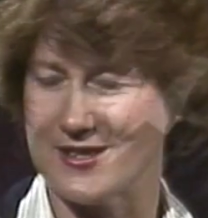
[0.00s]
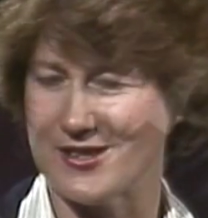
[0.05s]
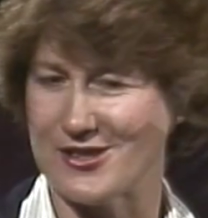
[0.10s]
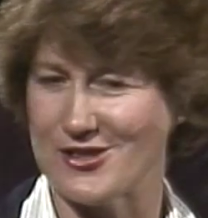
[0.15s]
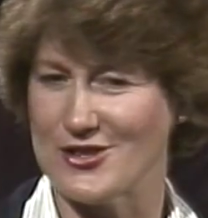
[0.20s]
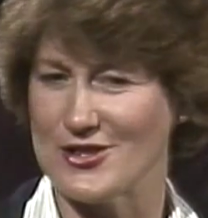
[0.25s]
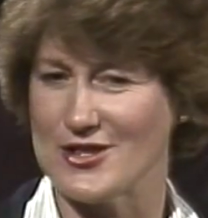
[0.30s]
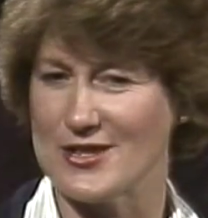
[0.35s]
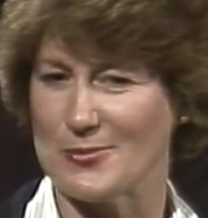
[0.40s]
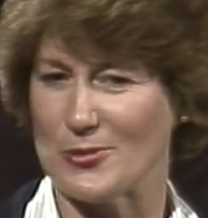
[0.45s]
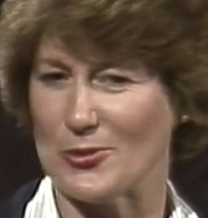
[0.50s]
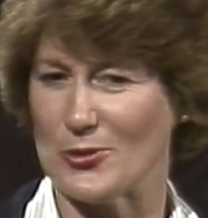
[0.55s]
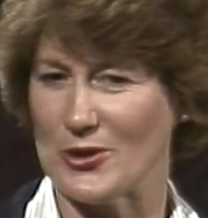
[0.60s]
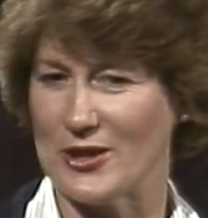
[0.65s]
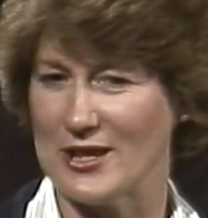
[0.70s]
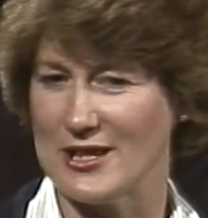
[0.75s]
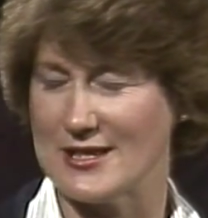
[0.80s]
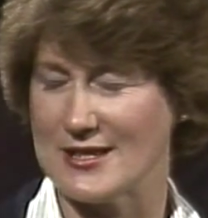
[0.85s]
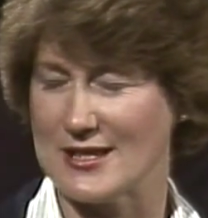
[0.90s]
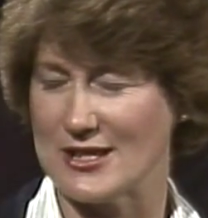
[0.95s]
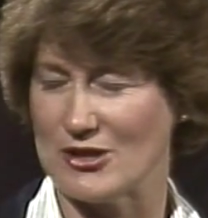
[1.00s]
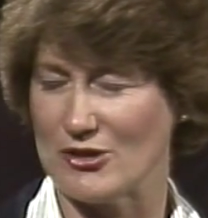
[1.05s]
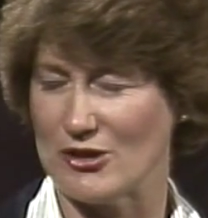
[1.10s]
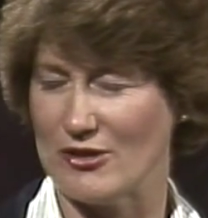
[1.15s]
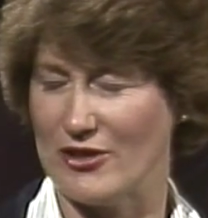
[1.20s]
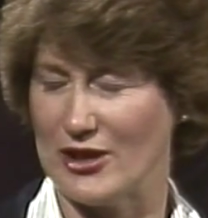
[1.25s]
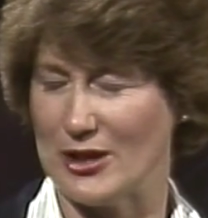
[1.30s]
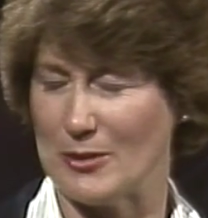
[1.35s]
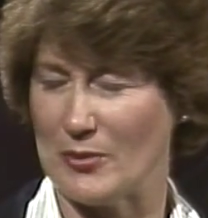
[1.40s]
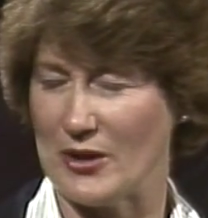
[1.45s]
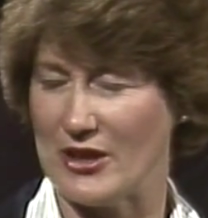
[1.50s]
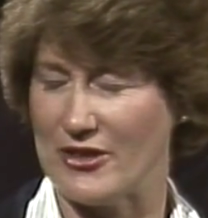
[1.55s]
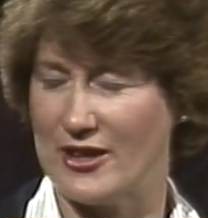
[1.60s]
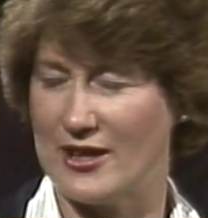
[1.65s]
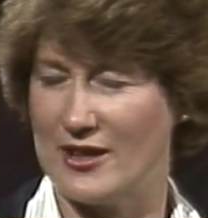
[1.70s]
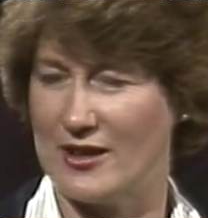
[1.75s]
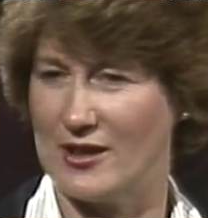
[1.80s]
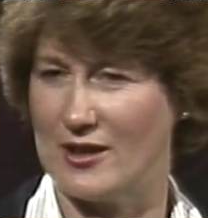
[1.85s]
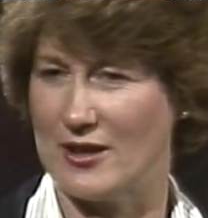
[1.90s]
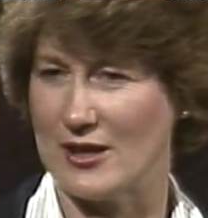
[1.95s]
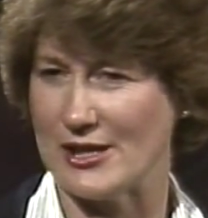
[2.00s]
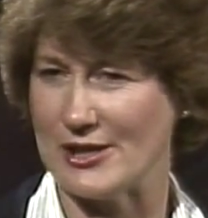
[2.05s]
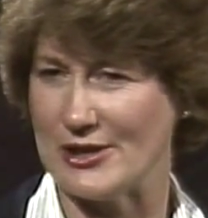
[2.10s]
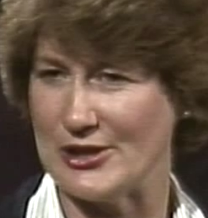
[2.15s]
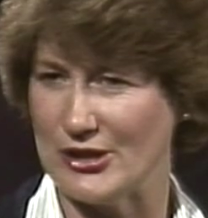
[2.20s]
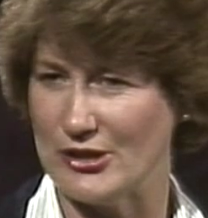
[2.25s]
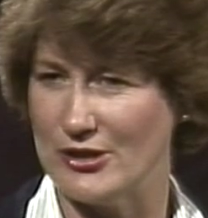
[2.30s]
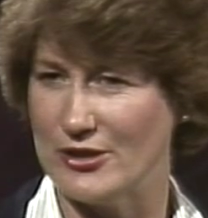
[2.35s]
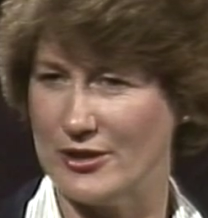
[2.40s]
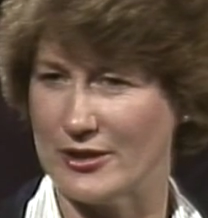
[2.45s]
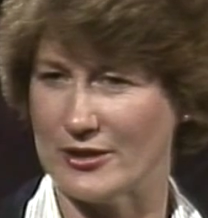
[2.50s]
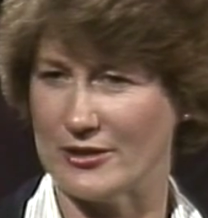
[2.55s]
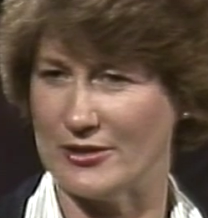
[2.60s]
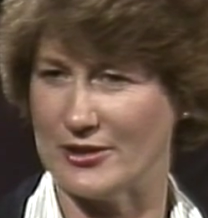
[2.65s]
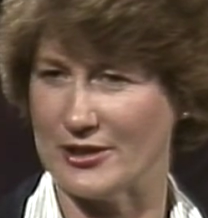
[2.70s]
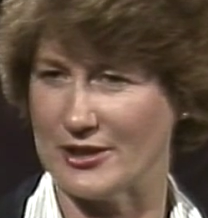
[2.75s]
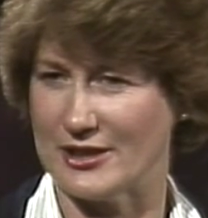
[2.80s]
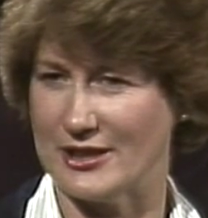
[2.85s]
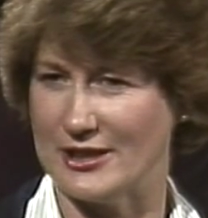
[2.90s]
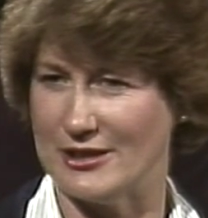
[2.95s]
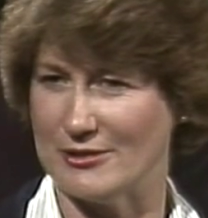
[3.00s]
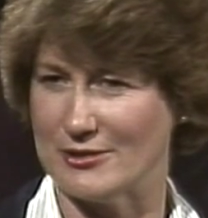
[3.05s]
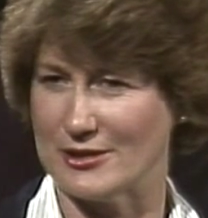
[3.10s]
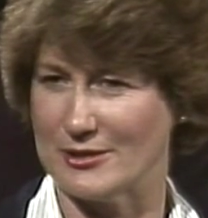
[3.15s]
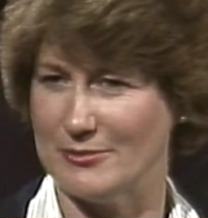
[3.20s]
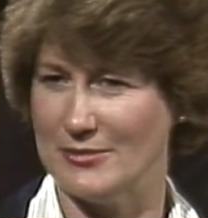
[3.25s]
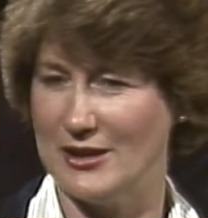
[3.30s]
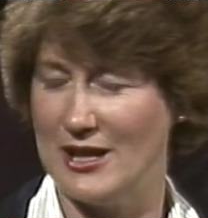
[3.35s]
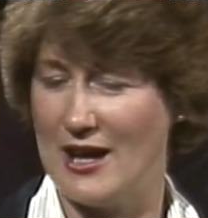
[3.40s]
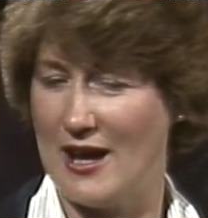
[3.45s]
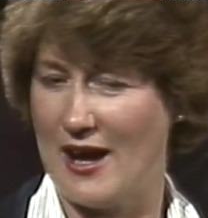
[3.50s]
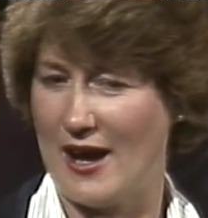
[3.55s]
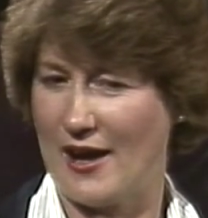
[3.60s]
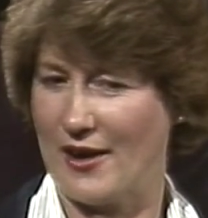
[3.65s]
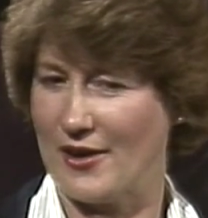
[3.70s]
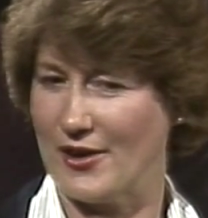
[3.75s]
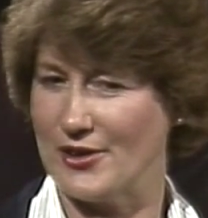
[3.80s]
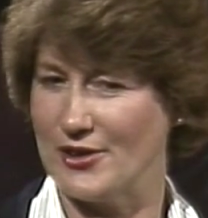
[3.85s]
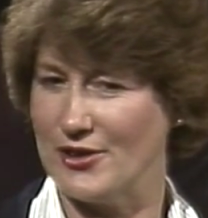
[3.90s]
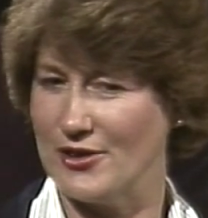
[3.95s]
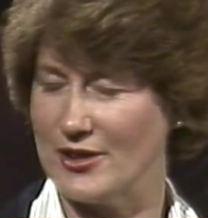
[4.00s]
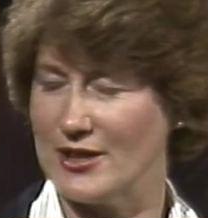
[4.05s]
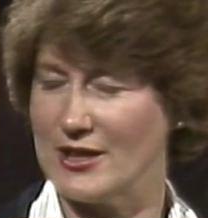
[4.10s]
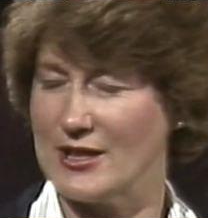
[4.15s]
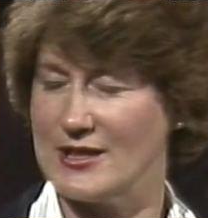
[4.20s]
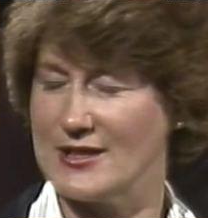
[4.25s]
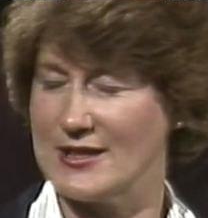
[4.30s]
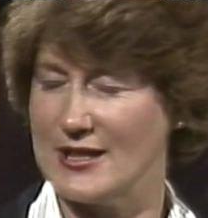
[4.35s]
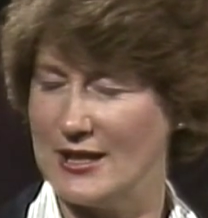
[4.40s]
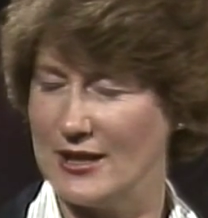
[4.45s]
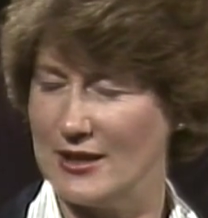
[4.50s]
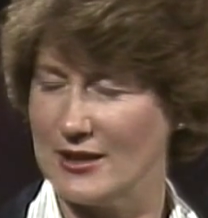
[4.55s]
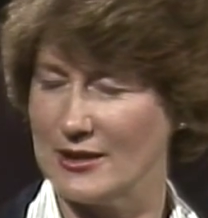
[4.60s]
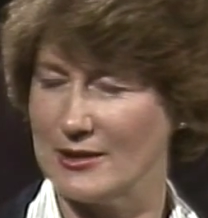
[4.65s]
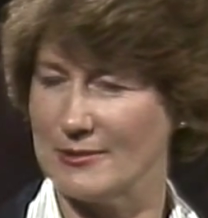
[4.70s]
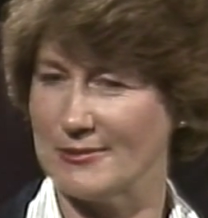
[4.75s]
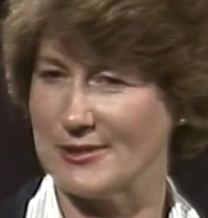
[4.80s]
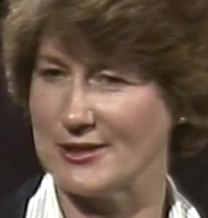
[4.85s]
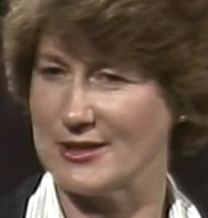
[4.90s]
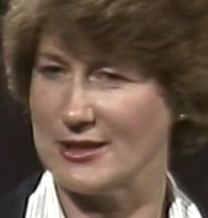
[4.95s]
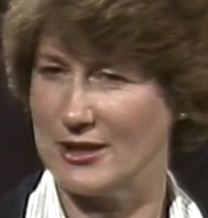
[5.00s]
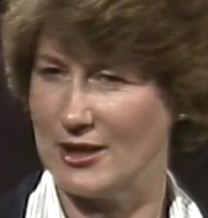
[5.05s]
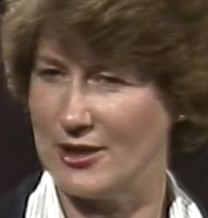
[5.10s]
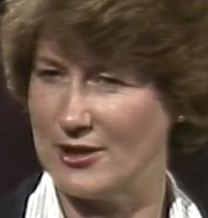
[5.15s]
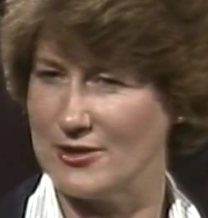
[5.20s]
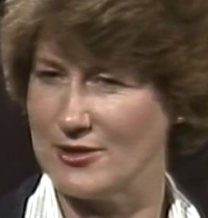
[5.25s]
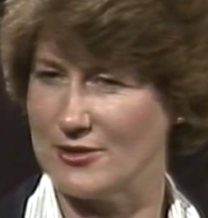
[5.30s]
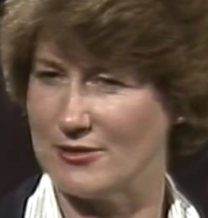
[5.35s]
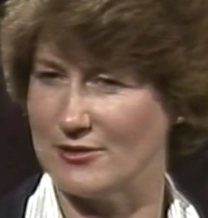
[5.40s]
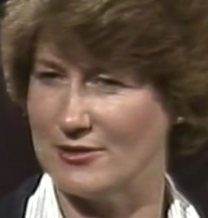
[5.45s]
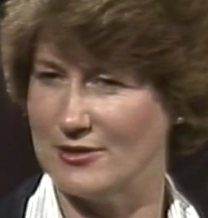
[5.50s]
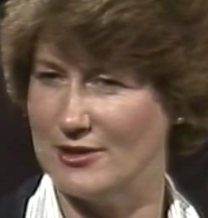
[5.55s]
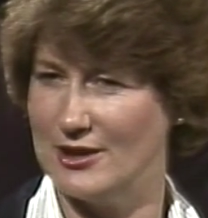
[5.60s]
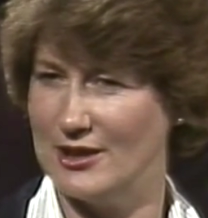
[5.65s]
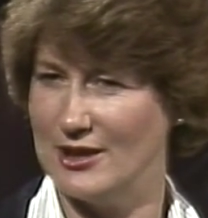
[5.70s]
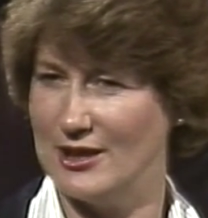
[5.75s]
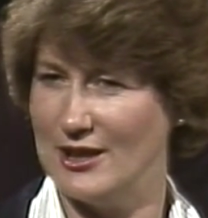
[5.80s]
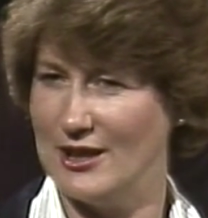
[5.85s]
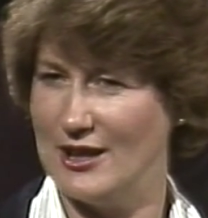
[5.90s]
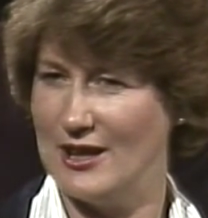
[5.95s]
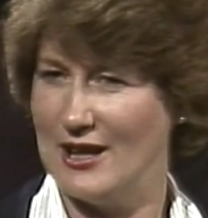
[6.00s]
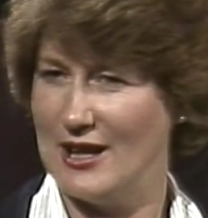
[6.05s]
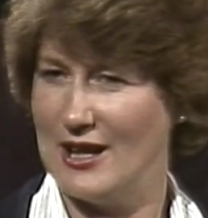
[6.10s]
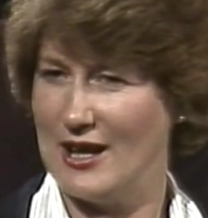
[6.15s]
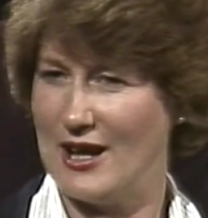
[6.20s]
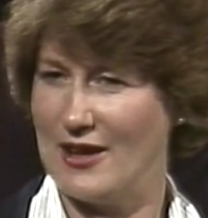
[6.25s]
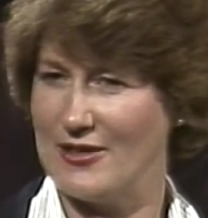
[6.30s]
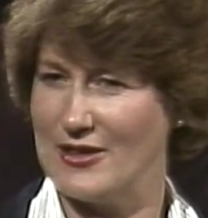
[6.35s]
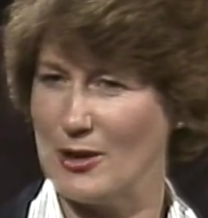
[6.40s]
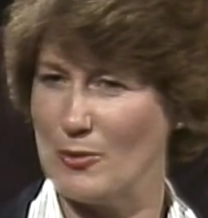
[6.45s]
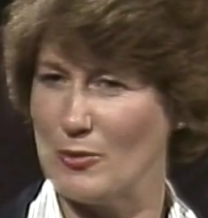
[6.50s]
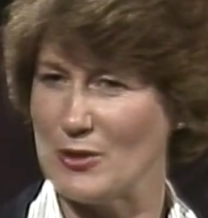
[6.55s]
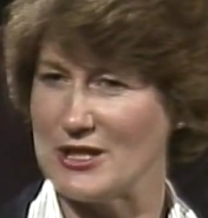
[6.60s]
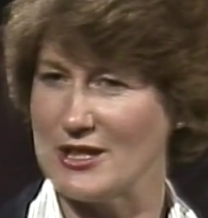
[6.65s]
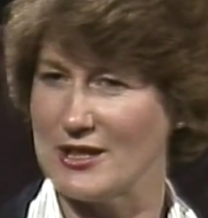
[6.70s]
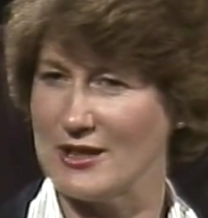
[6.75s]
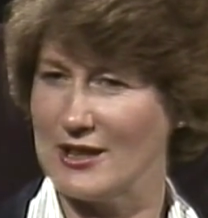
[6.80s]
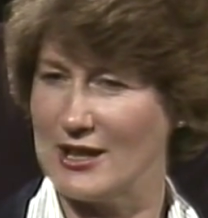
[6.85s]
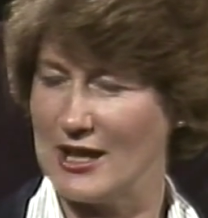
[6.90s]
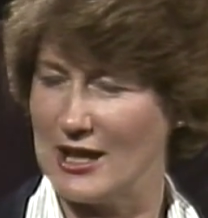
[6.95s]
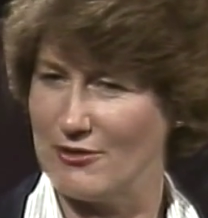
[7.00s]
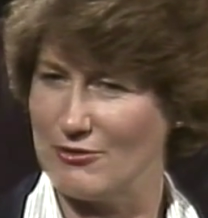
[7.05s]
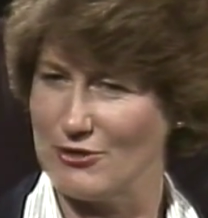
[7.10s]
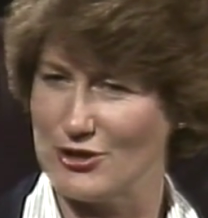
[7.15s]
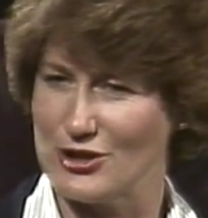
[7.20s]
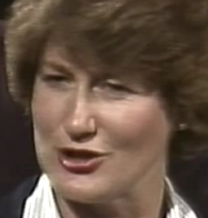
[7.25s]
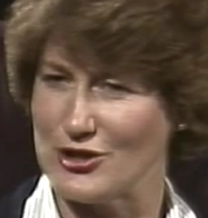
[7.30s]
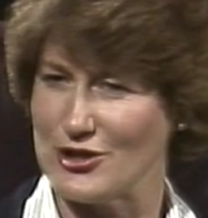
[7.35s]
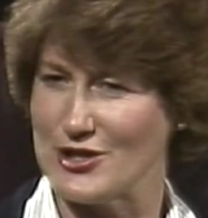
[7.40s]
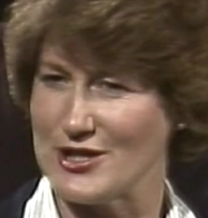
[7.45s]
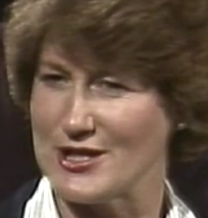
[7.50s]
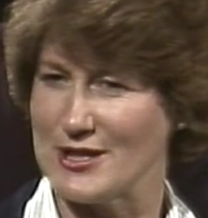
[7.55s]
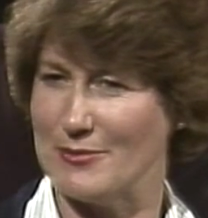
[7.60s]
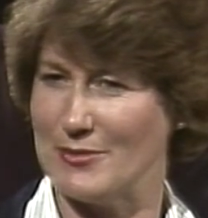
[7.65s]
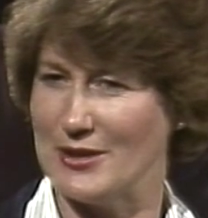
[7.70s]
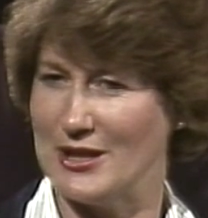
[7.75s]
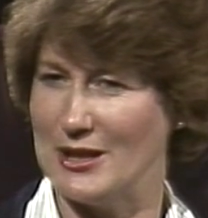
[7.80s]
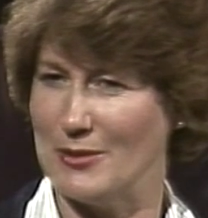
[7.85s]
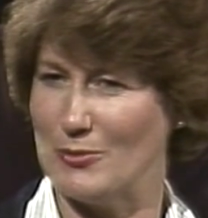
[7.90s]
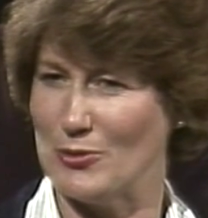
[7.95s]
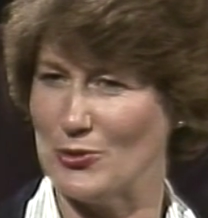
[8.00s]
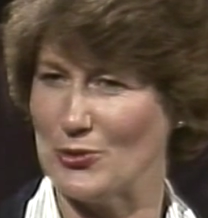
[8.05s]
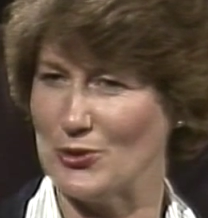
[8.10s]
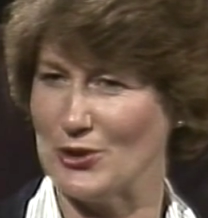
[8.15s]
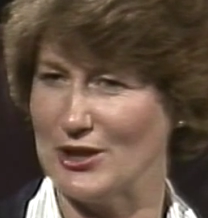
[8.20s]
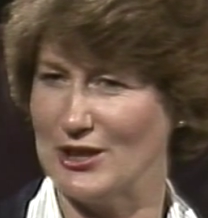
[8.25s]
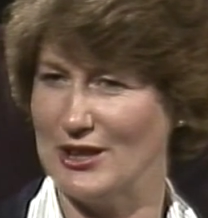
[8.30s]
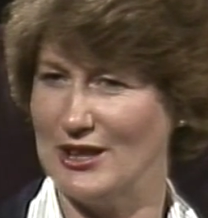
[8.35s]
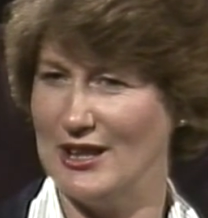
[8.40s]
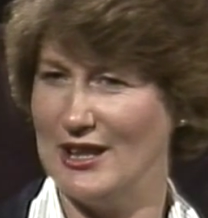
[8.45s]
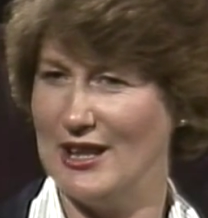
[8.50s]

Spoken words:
to do sport. He's to do everything. By then, I knew that God had healed him, and I knew that his healing was total and that we didn't have to nurse him anymore.